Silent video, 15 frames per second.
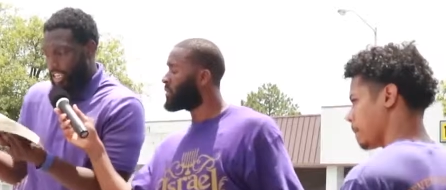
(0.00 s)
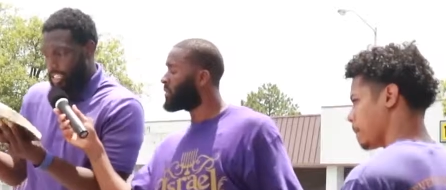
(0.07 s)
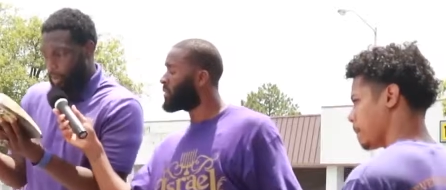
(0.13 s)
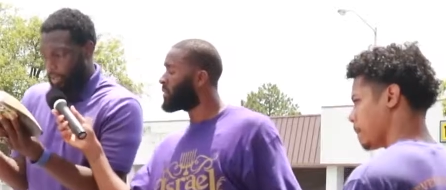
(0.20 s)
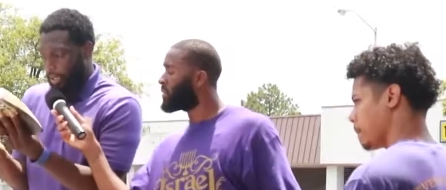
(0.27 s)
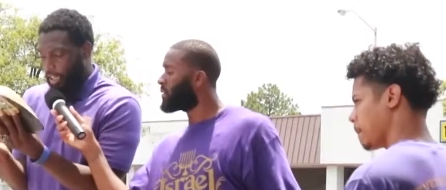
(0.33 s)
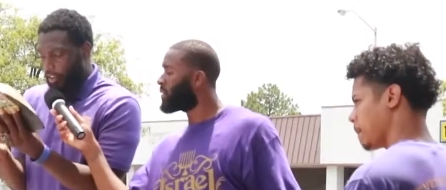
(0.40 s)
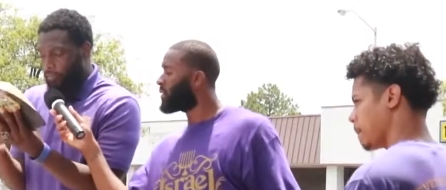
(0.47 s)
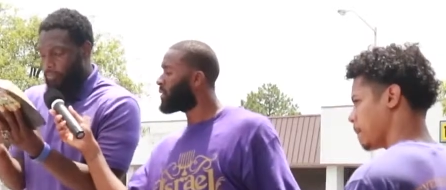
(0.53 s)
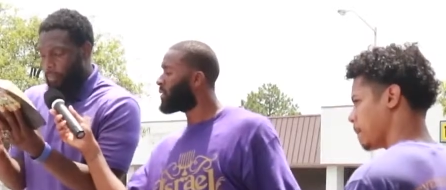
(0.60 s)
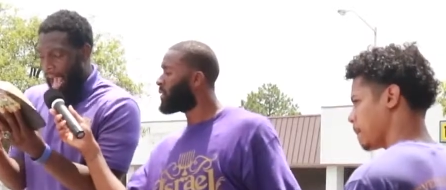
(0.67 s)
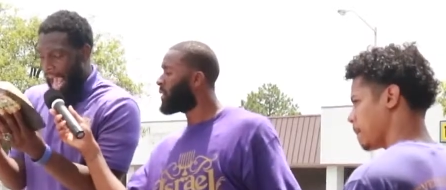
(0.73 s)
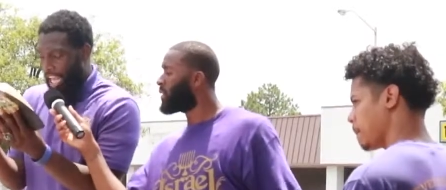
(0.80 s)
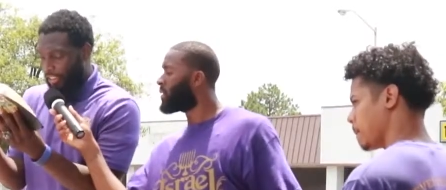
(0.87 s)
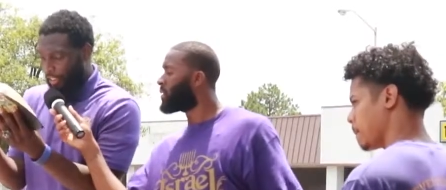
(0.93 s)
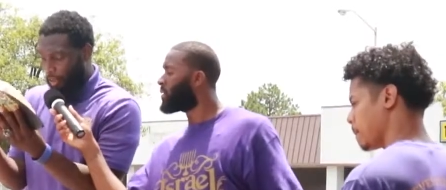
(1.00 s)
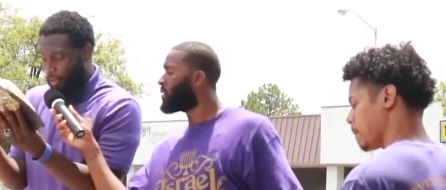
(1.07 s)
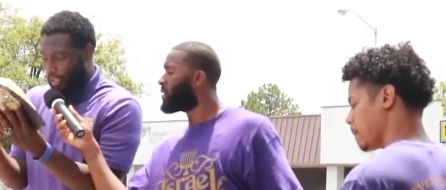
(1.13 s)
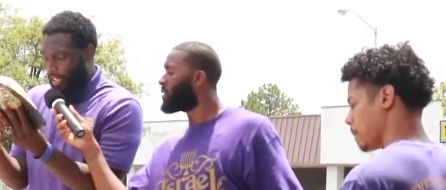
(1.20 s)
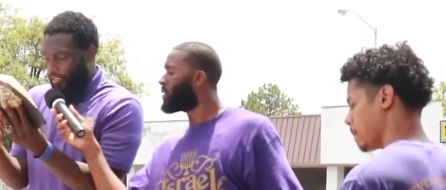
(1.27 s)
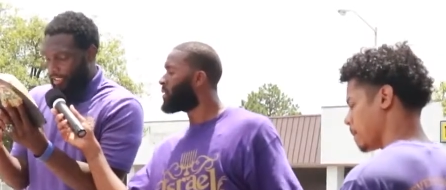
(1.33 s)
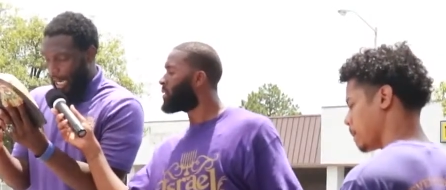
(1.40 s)
Speaker 1: is the book of
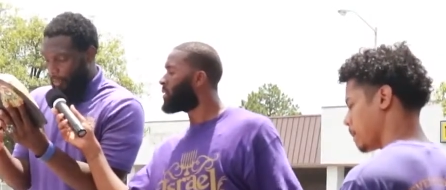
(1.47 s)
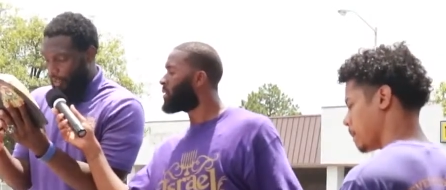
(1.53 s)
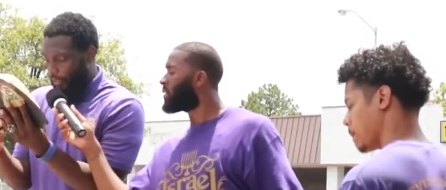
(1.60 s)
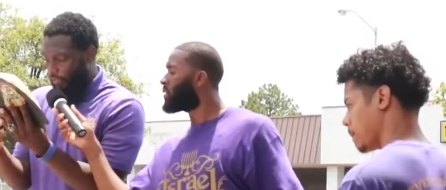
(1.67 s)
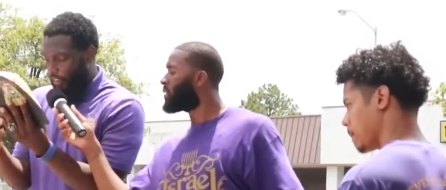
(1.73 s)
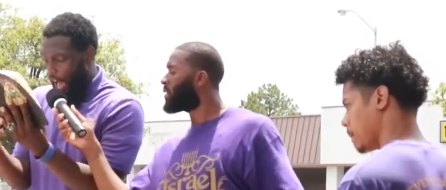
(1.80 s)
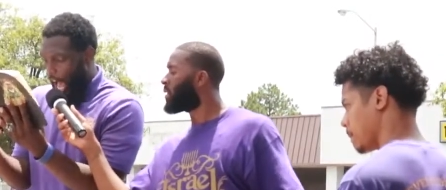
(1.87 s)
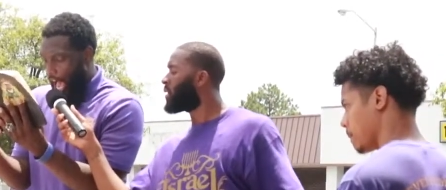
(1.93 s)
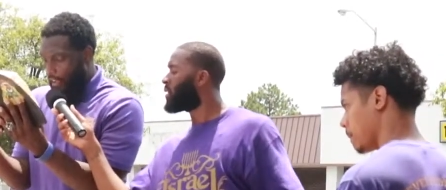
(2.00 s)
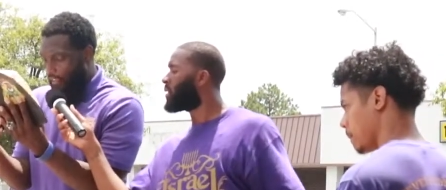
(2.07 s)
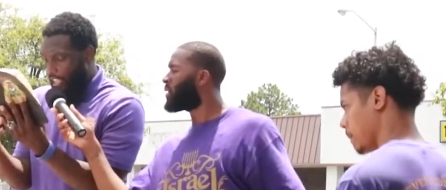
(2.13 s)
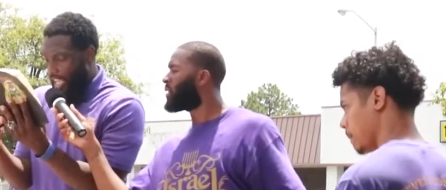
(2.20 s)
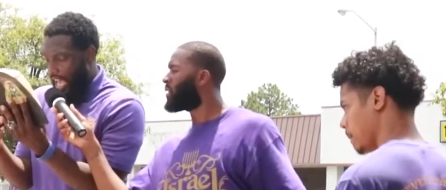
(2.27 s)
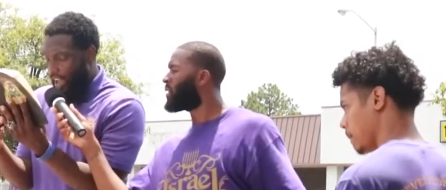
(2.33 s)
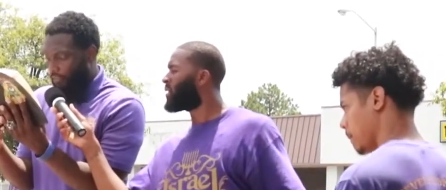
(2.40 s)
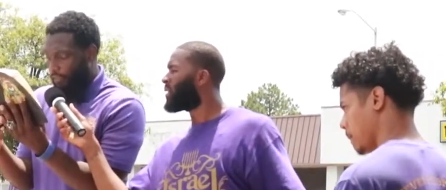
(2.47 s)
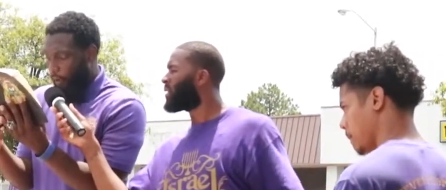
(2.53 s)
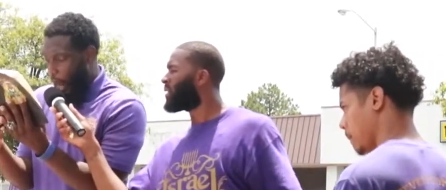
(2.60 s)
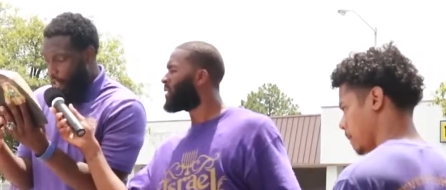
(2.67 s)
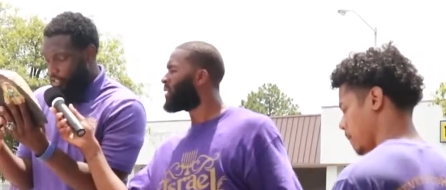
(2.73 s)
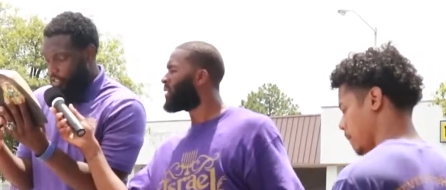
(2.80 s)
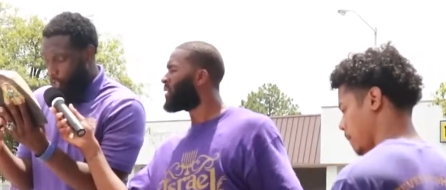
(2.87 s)
Matthew, chapter 5 and
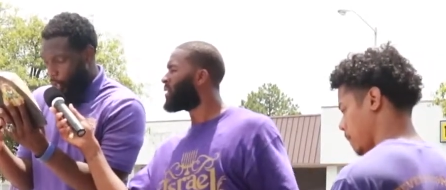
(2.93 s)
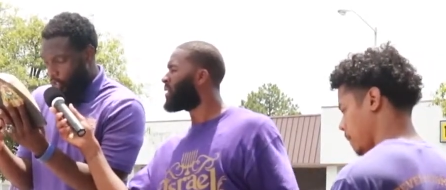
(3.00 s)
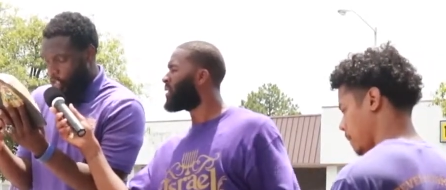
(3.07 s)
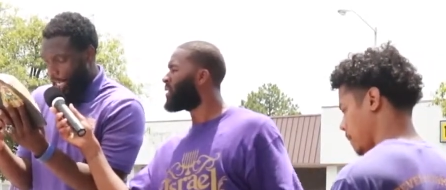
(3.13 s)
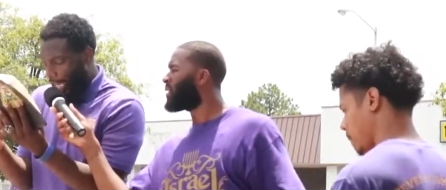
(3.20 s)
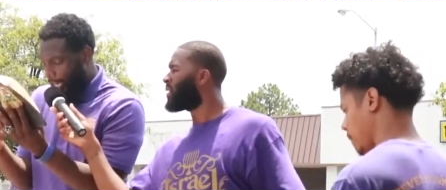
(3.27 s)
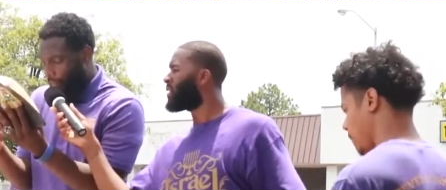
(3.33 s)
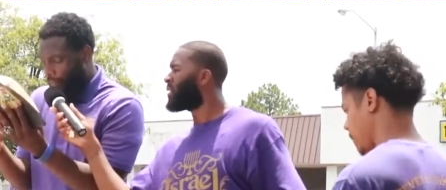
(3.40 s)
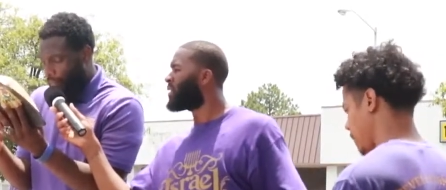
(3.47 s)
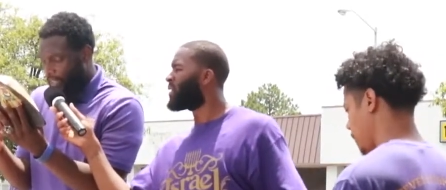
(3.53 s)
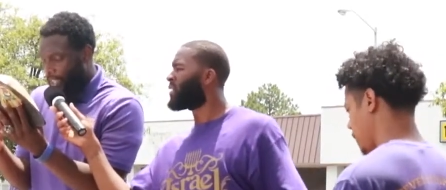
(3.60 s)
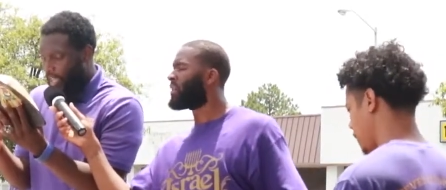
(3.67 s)
verse 13.